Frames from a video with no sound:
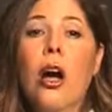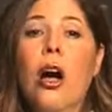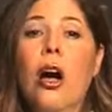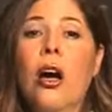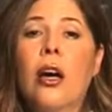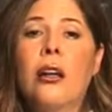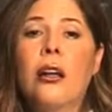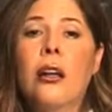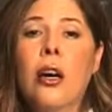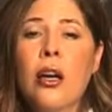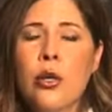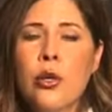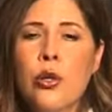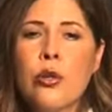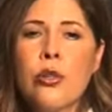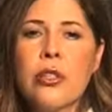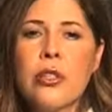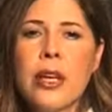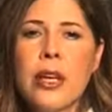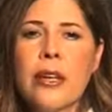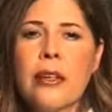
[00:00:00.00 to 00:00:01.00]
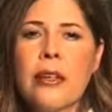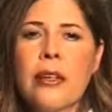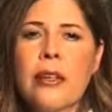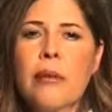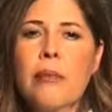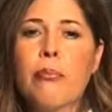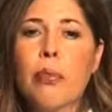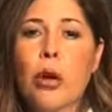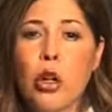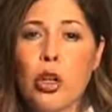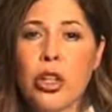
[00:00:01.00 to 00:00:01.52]
on
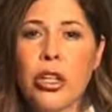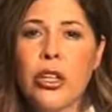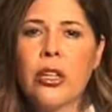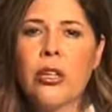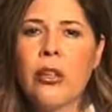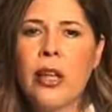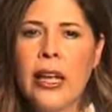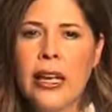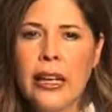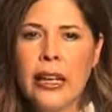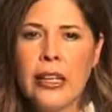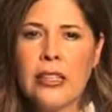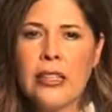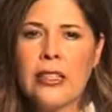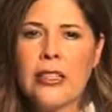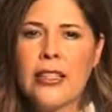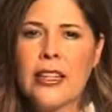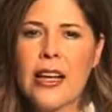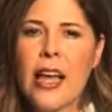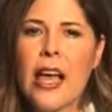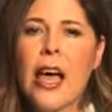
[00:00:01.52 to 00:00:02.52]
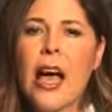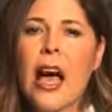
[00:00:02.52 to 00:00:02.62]
understanding bronchiolitis.